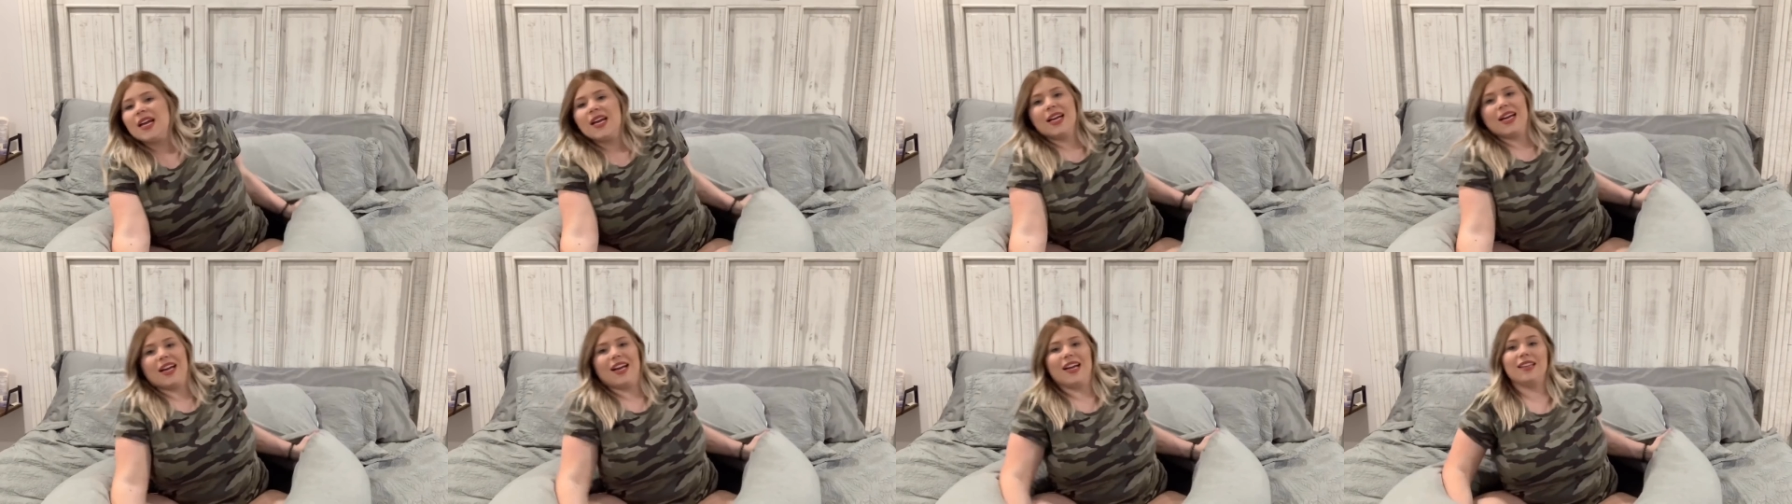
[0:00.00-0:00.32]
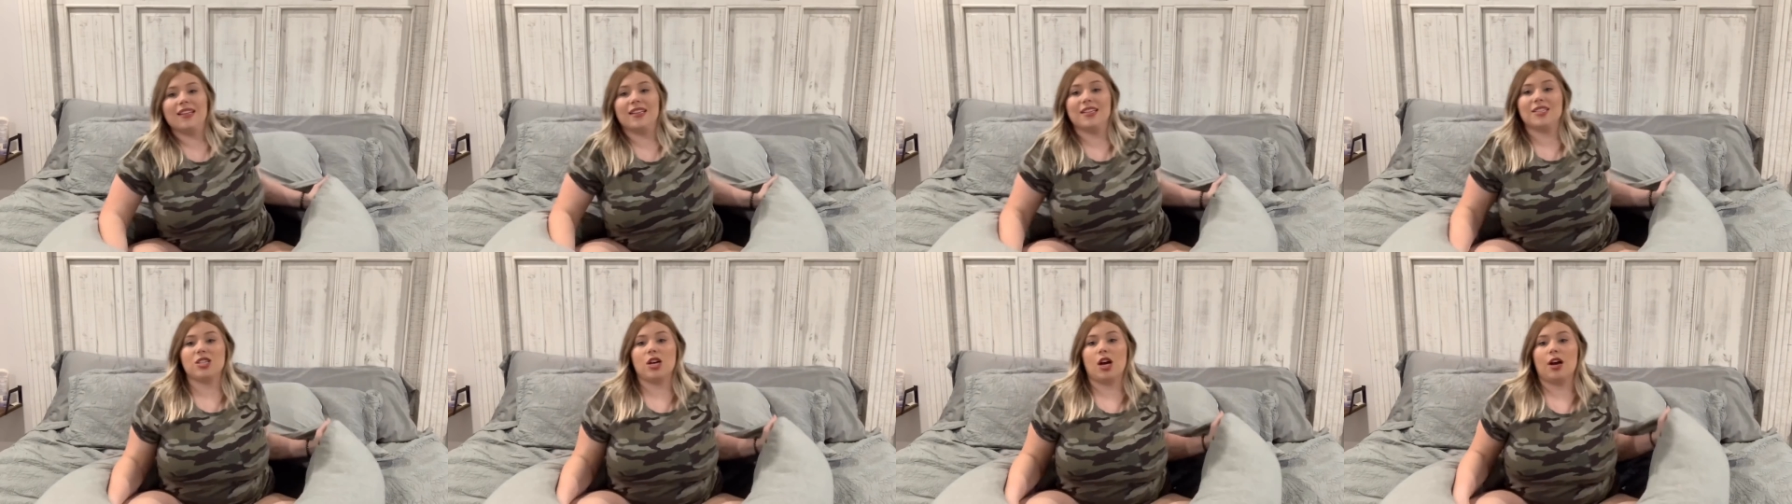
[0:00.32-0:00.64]
and
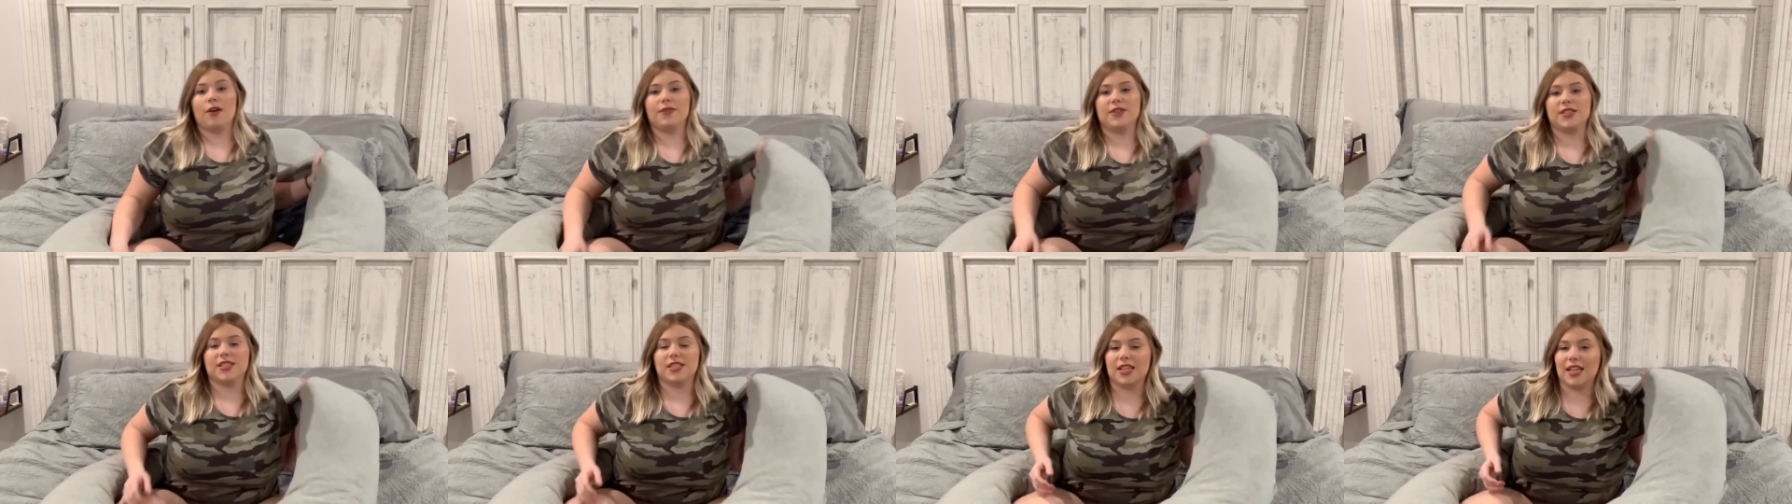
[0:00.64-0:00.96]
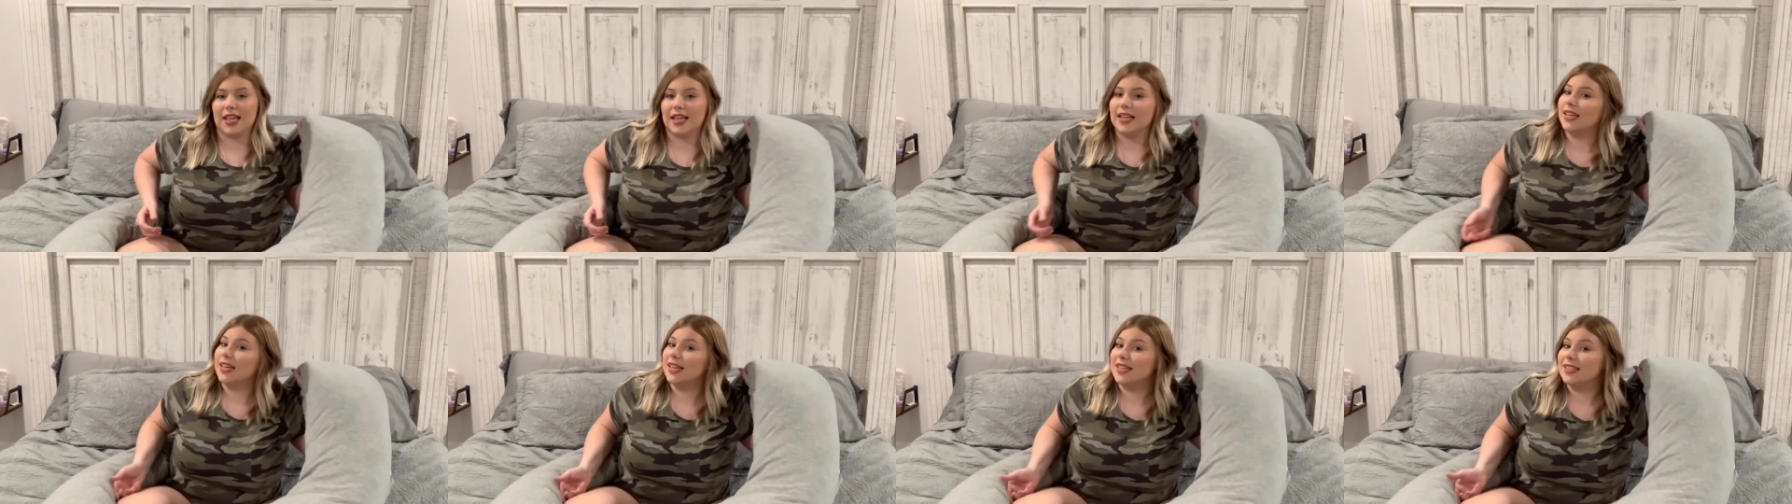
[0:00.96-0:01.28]
this obviously
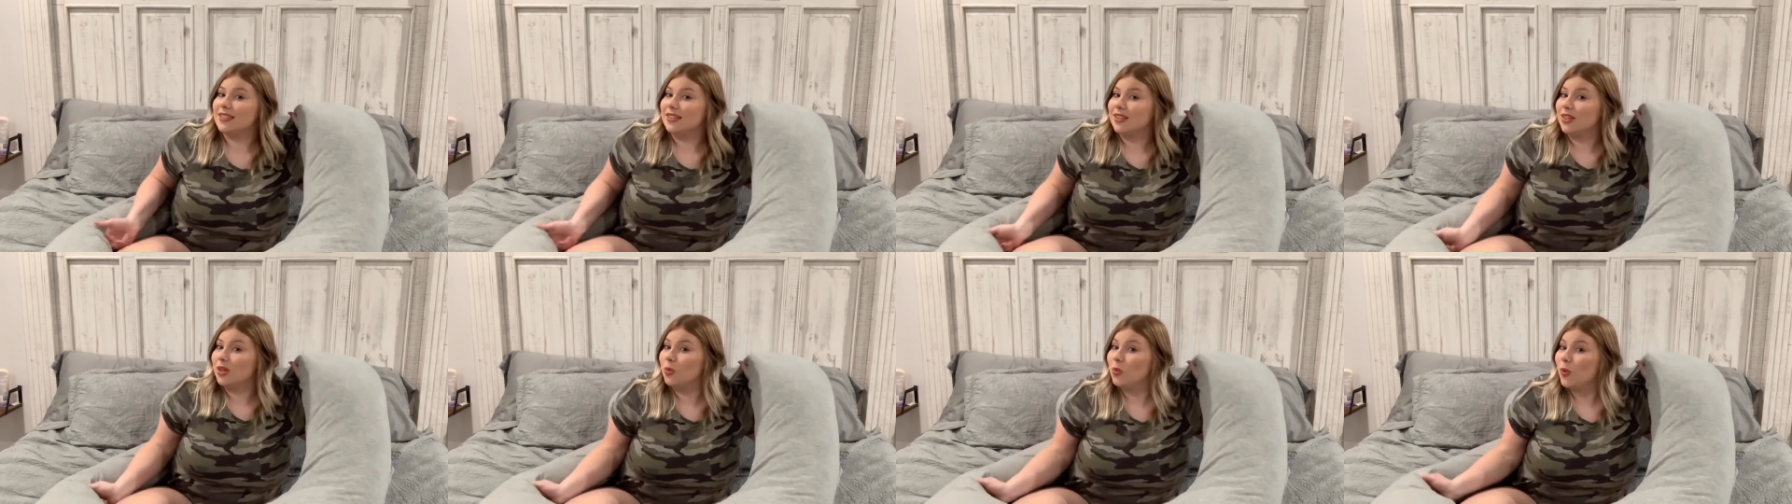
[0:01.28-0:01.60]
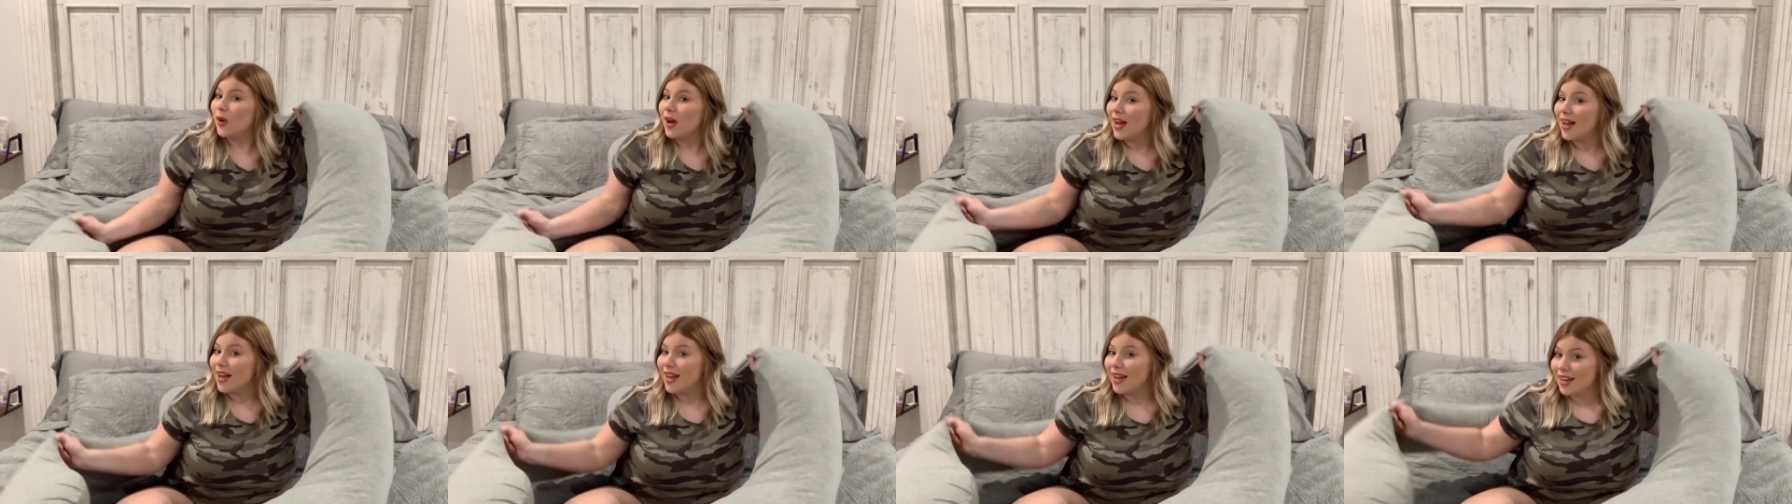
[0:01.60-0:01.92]
like gets in the
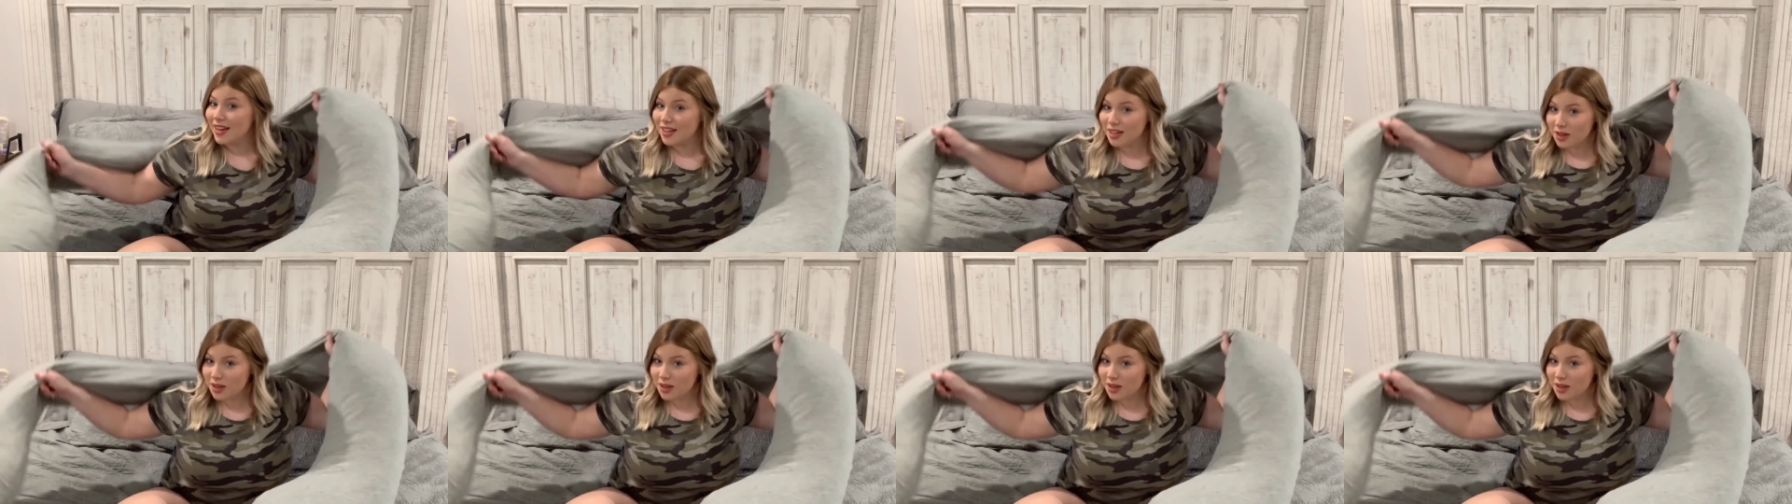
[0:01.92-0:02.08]
way